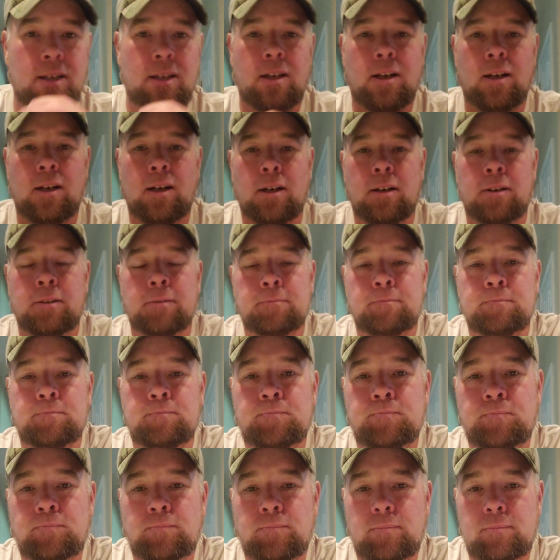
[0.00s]

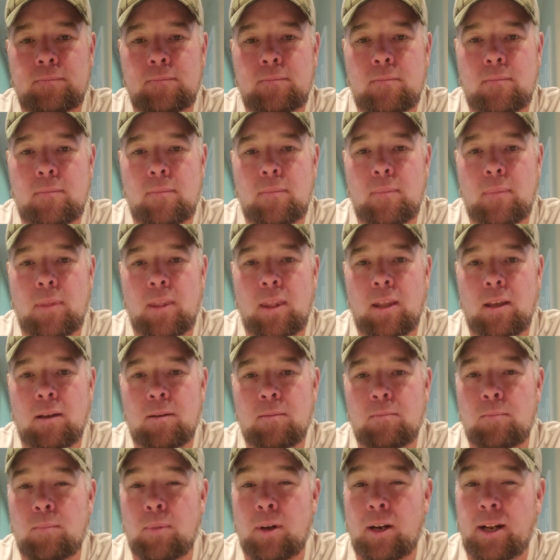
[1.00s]

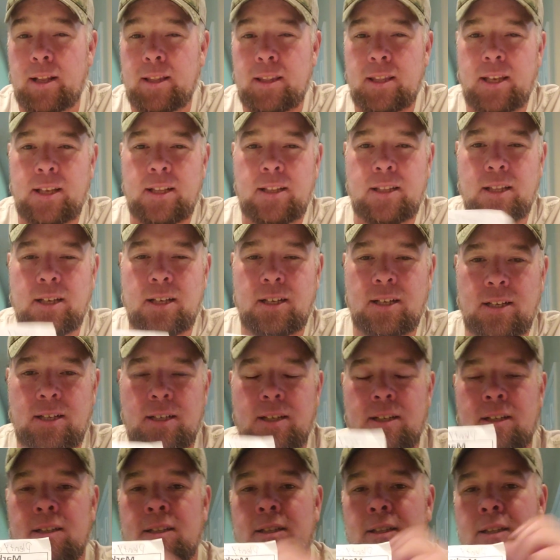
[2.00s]
But I think
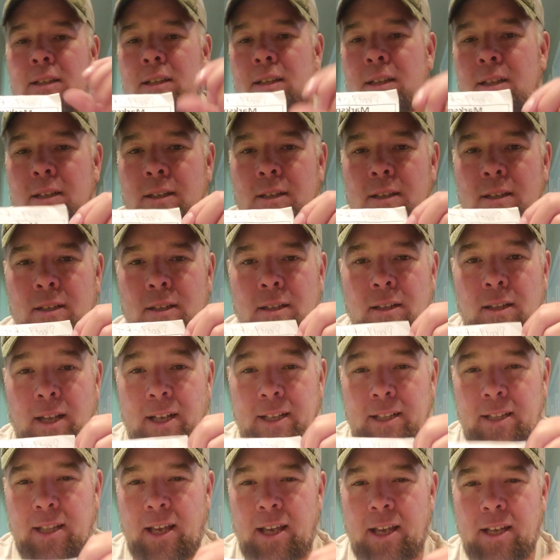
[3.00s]

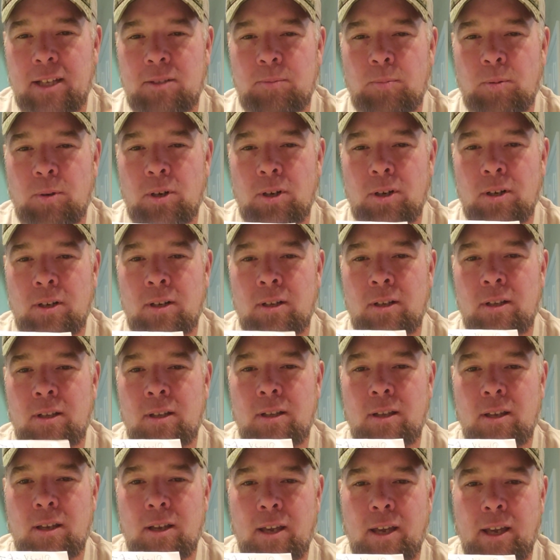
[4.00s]
like the expert
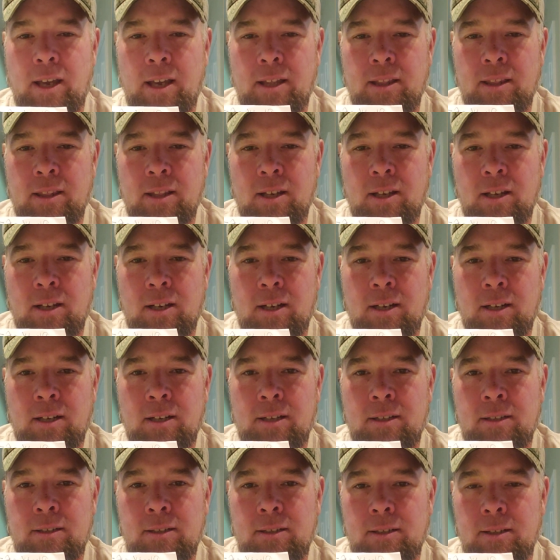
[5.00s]
and the